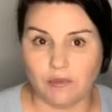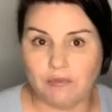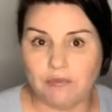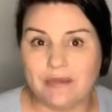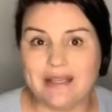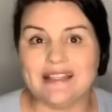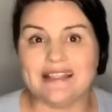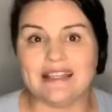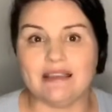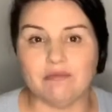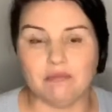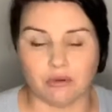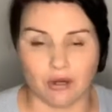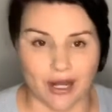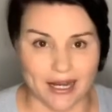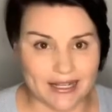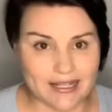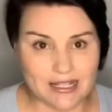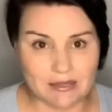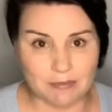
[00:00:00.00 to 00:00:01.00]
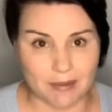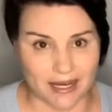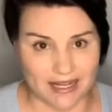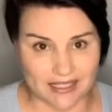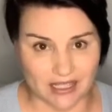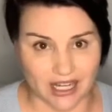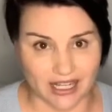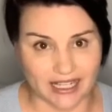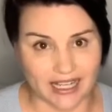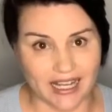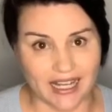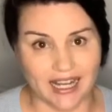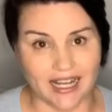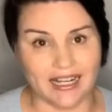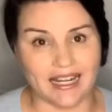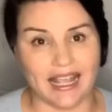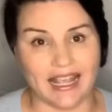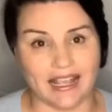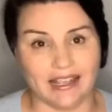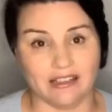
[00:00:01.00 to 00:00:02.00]
busy brain space, I
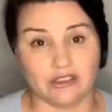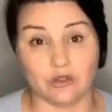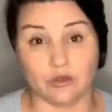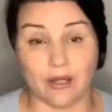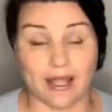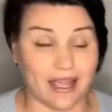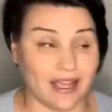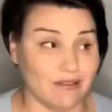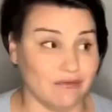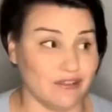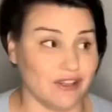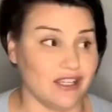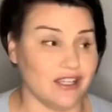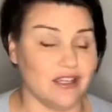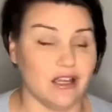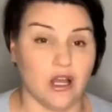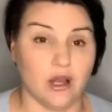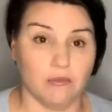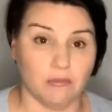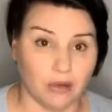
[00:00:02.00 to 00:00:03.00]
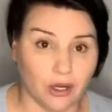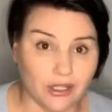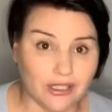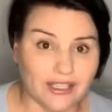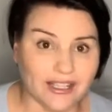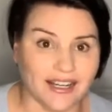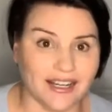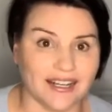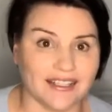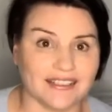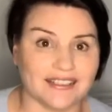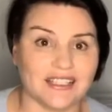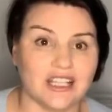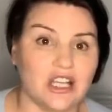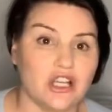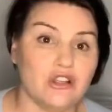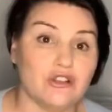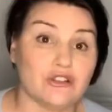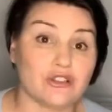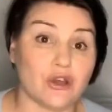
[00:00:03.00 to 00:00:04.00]
can't handle heavy podcasts.
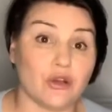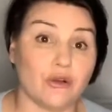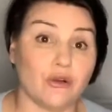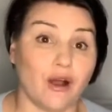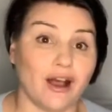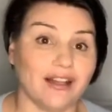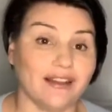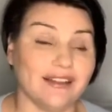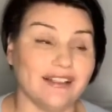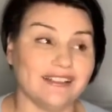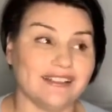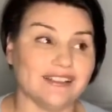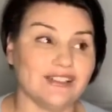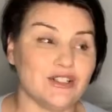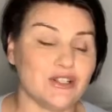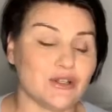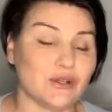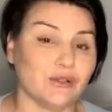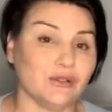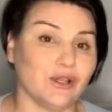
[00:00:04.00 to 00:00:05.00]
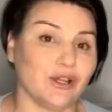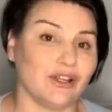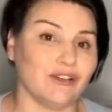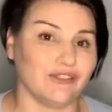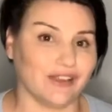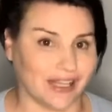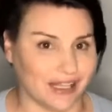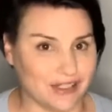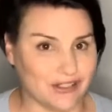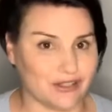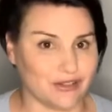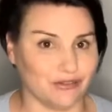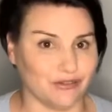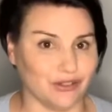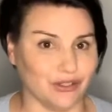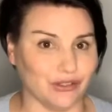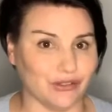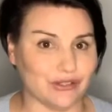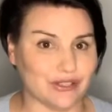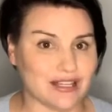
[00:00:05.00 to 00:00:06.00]
So I listen to a lot of
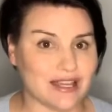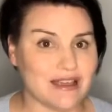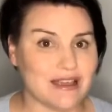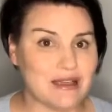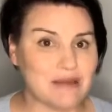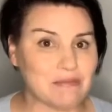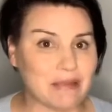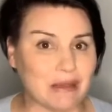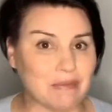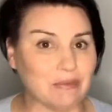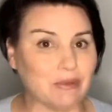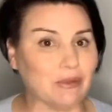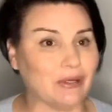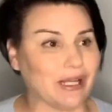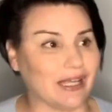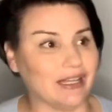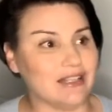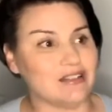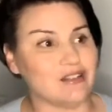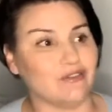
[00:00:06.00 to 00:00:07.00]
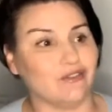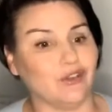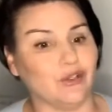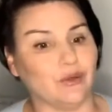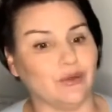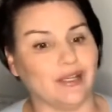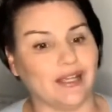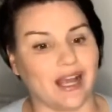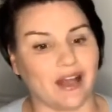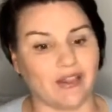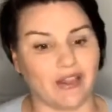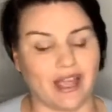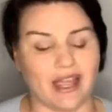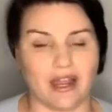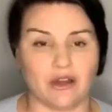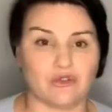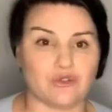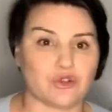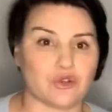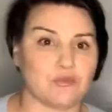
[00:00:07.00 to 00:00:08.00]
interviews, people interviewing other
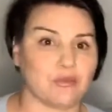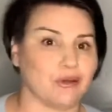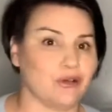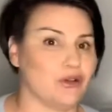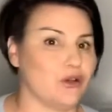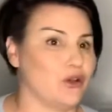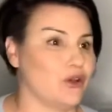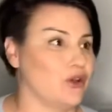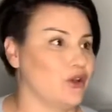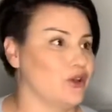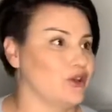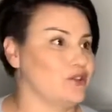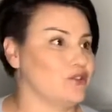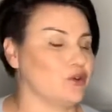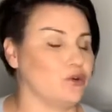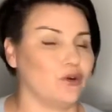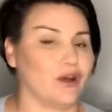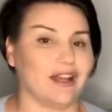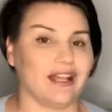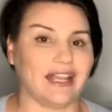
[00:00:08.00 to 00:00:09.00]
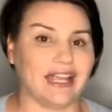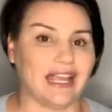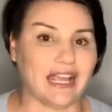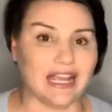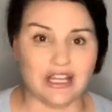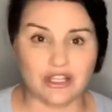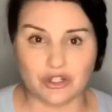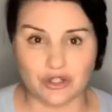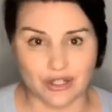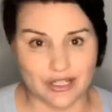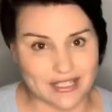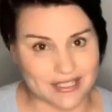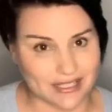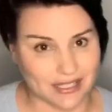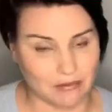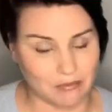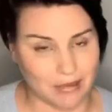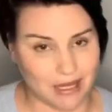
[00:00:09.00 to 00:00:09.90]
entrepreneurs or interesting